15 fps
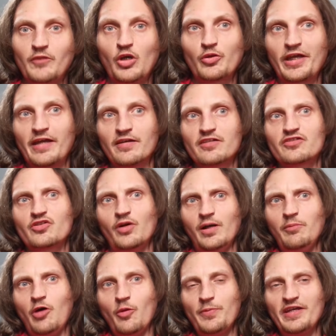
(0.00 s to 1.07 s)
Okay, so
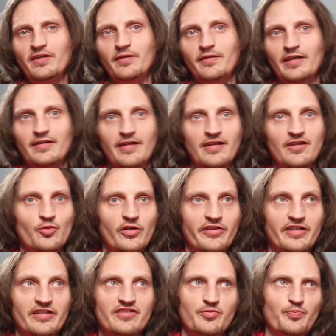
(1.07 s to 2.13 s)
I'm hoping that anyone
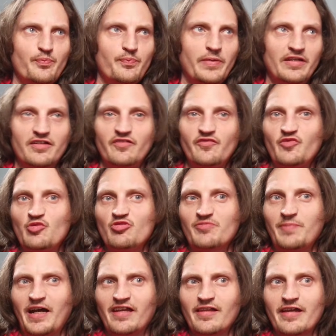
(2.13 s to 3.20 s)
that's been confused
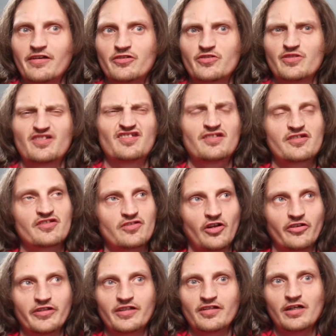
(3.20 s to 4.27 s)
by layers is
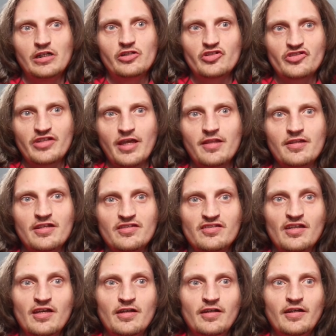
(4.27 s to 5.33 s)
starting to understand
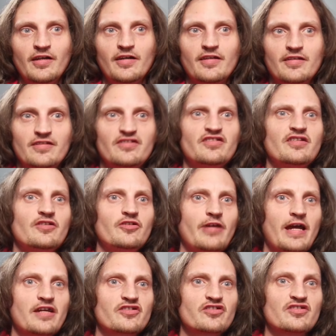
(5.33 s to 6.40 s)
this. These
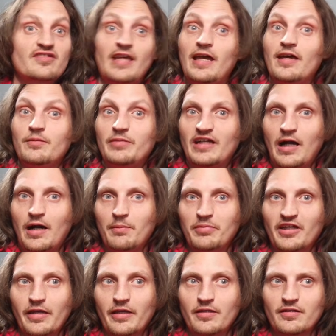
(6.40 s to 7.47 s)
interactions can be
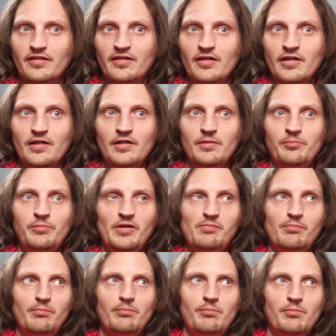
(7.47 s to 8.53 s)
complicated,
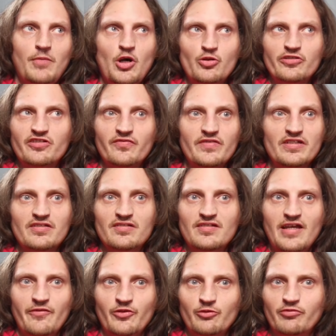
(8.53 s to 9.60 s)
but most of this
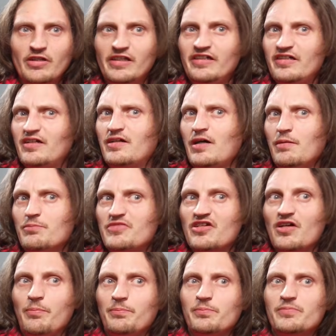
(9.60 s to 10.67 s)
never really comes
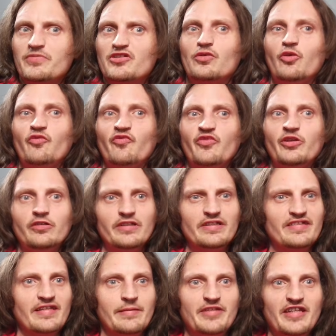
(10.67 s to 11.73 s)
up, so don't feel
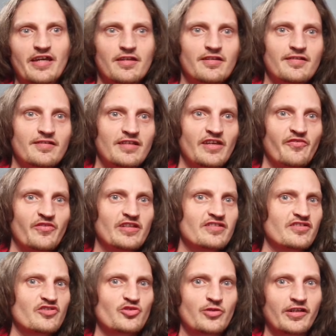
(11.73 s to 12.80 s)
intimidated if this
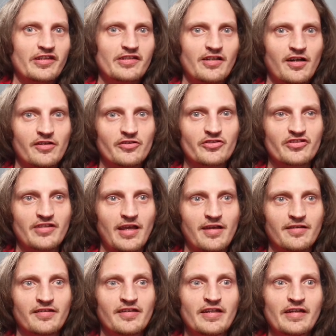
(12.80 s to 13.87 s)
is tricky to
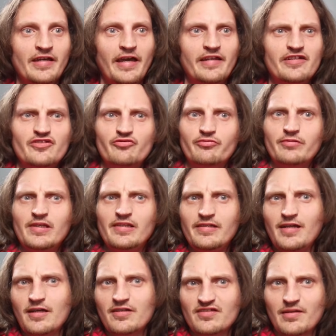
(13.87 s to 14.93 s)
understand, and it's really
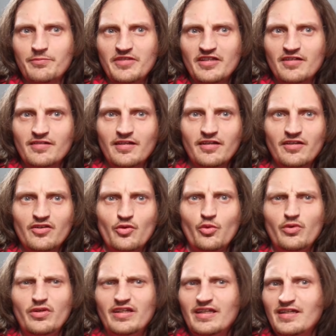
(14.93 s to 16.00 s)
not something that you
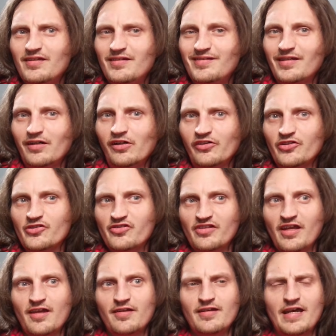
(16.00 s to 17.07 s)
need to
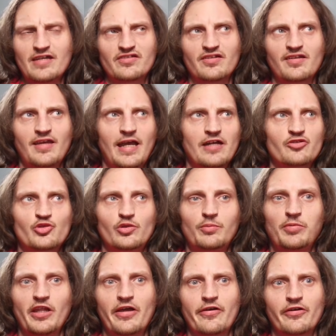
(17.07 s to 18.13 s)
understand as a casual
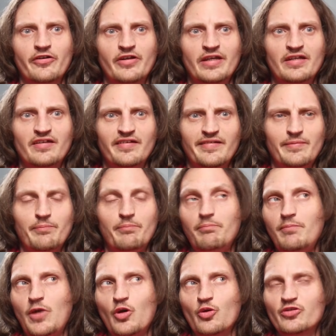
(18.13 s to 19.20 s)
player in
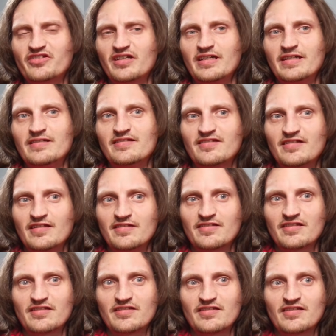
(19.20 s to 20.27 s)
most
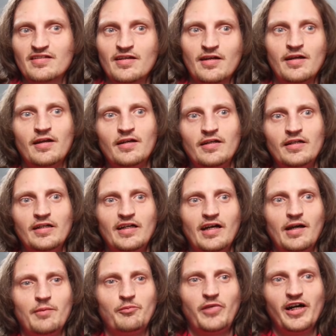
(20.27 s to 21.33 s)
instances.
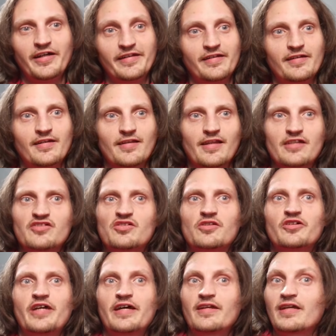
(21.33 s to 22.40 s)
But let's
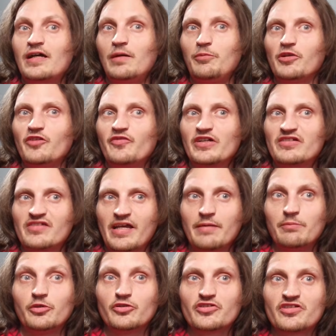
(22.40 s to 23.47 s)
look at a couple of
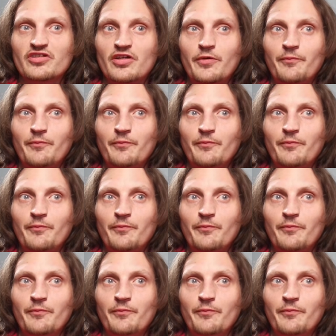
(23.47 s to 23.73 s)
examples.